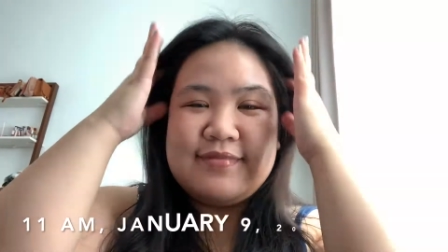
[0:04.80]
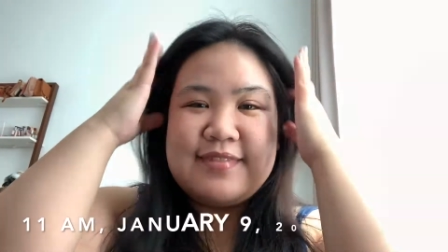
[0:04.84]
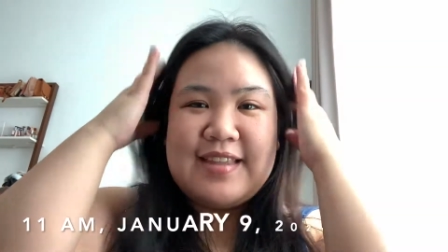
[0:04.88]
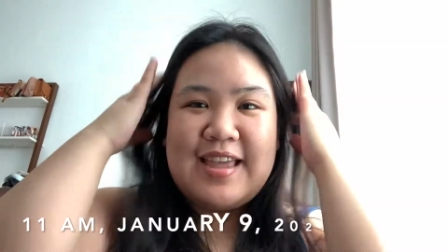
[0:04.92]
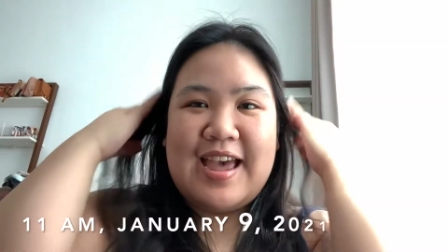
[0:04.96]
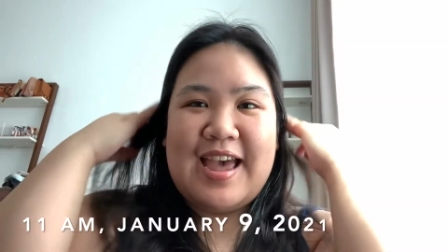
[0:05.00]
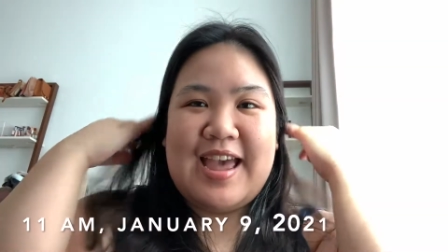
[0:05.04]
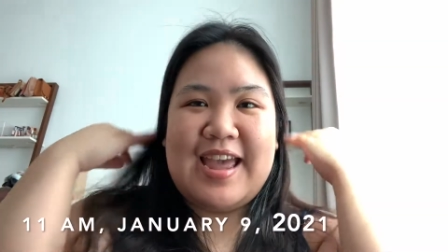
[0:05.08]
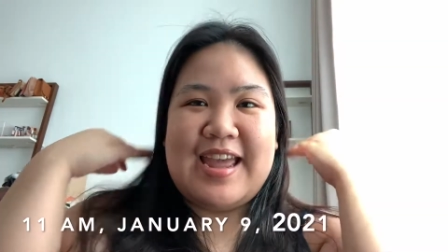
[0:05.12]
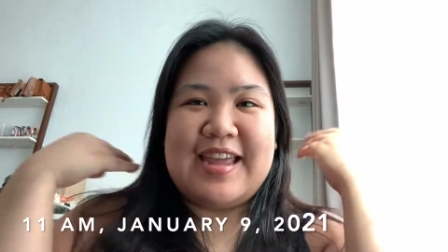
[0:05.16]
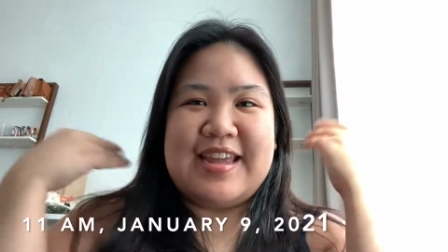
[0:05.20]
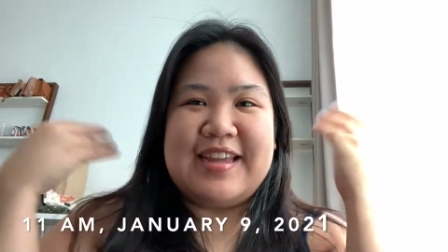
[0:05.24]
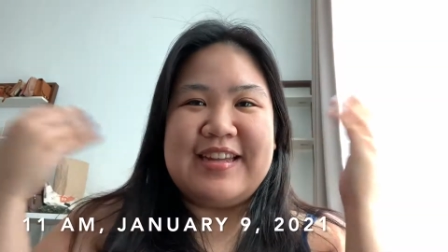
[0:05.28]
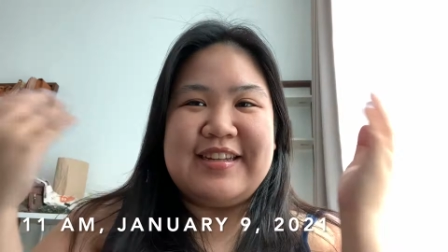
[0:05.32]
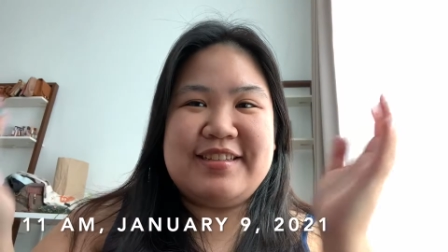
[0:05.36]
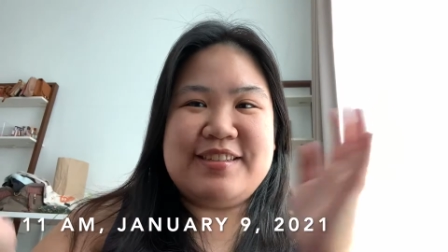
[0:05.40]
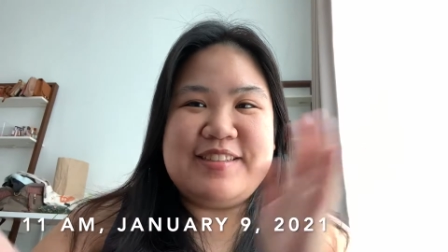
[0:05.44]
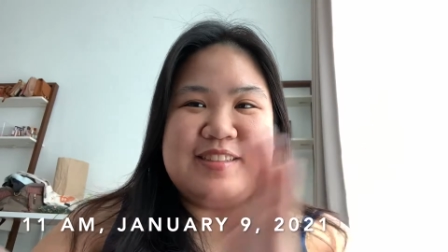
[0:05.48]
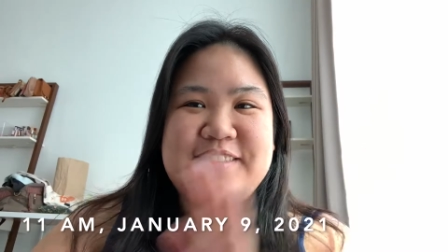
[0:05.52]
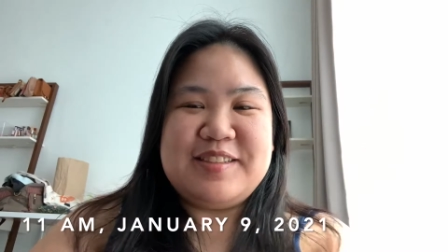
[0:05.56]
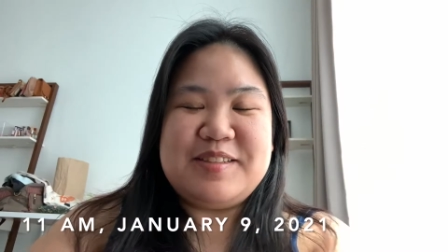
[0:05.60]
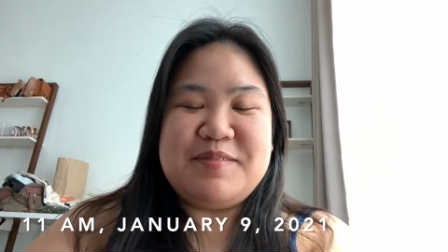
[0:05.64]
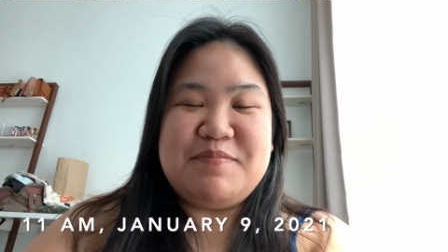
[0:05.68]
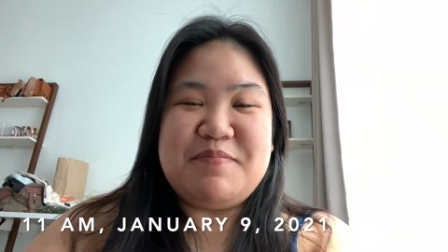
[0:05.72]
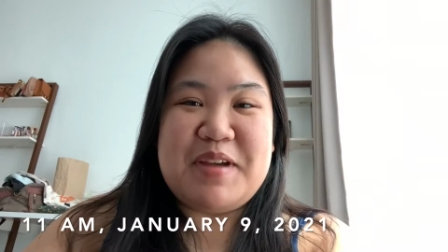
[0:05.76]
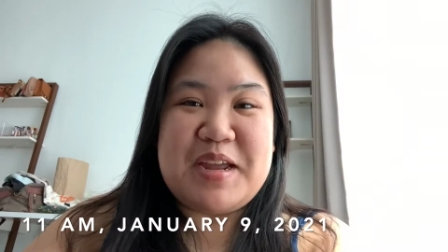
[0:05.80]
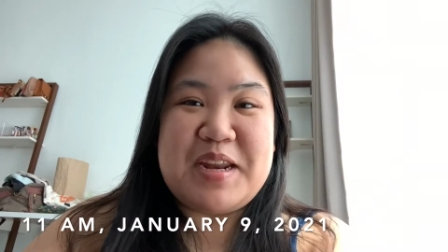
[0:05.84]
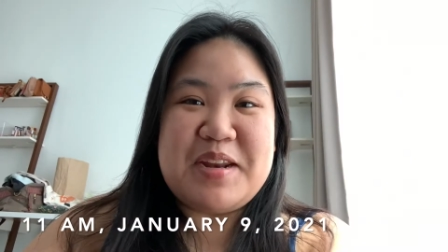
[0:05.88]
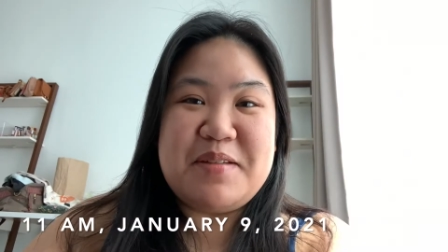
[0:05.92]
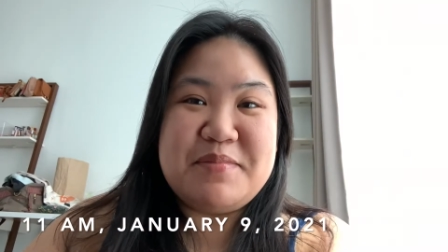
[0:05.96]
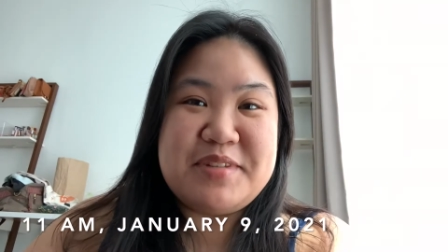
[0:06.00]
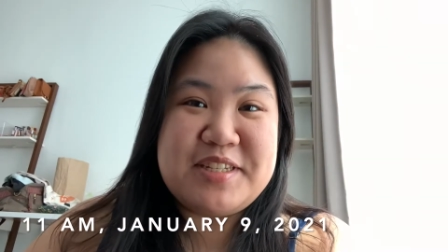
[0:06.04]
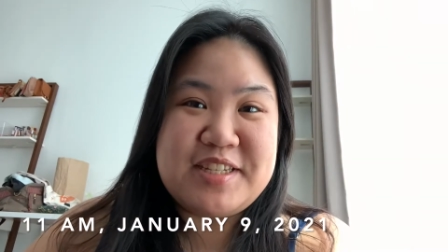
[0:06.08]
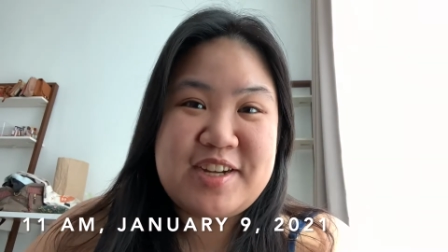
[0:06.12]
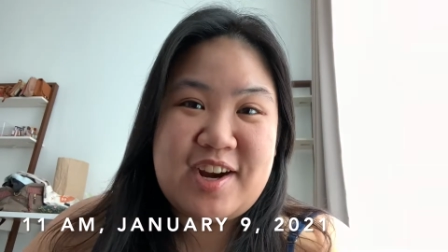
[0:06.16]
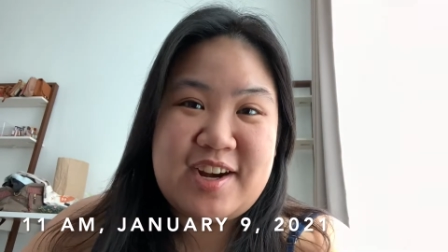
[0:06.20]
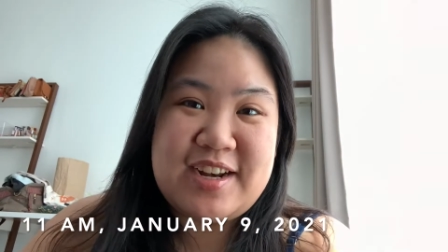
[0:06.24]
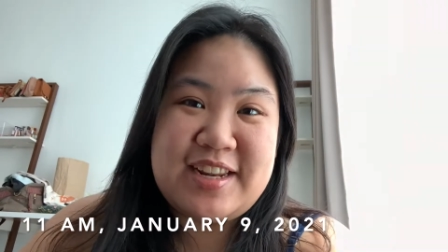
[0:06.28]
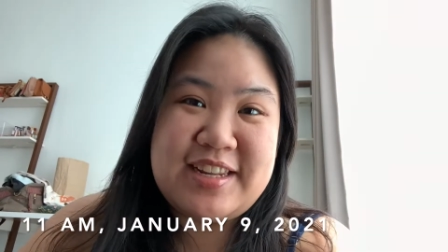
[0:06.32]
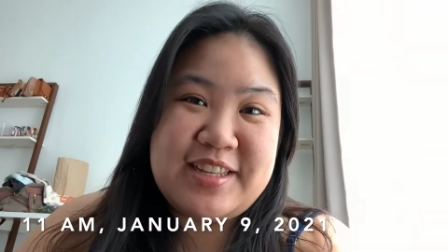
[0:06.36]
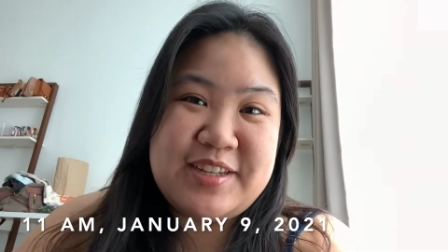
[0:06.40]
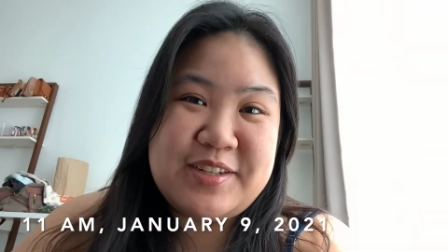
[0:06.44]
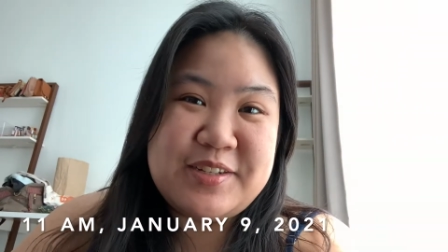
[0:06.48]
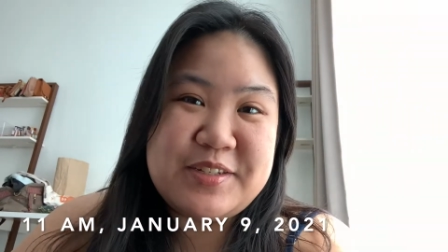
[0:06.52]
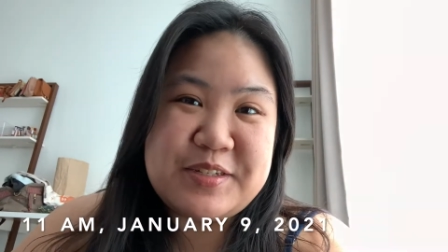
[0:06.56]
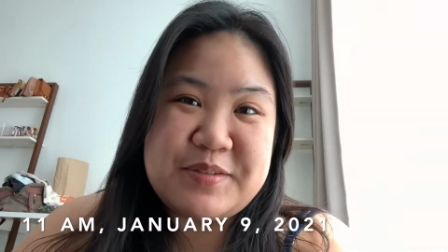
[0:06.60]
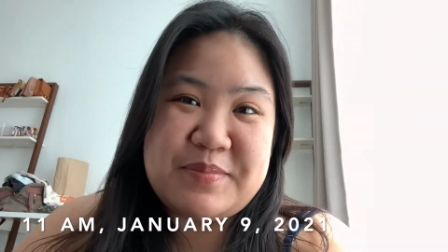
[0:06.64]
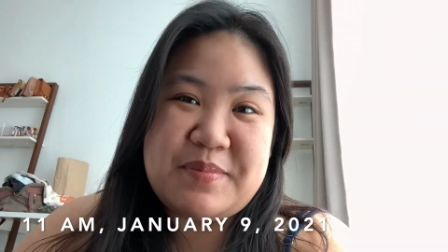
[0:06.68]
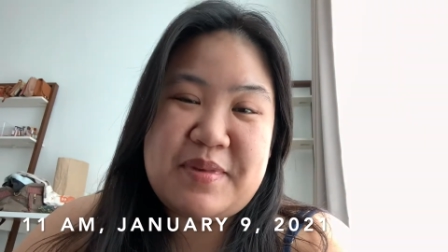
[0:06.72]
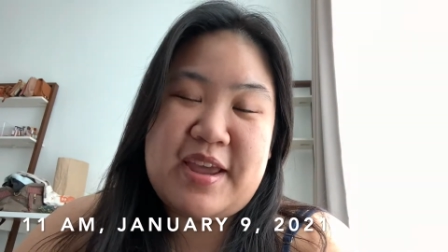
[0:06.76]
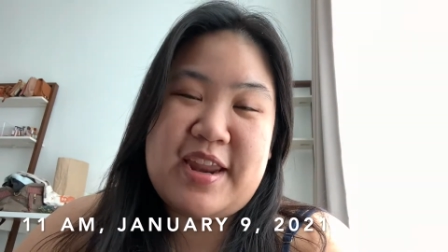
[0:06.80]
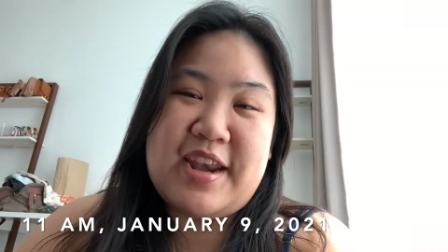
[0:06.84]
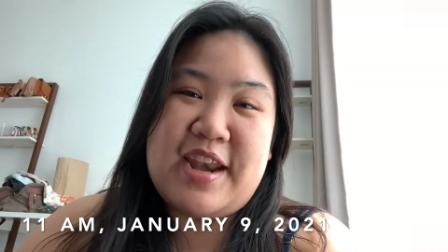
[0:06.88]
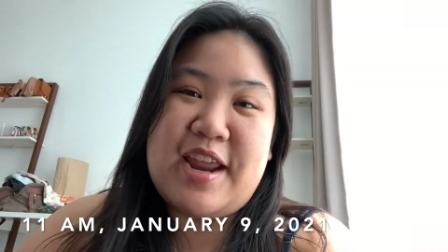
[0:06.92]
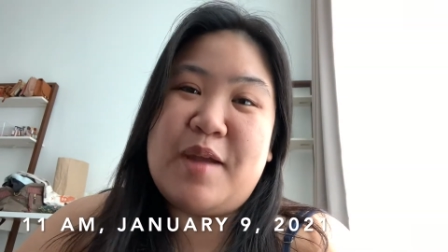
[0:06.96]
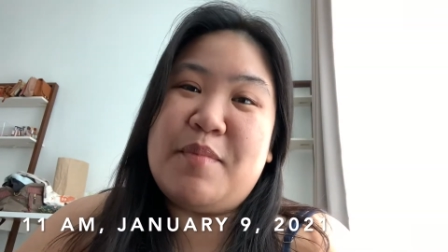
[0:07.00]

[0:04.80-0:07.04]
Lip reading: Hi, my name is Carla de Guzman.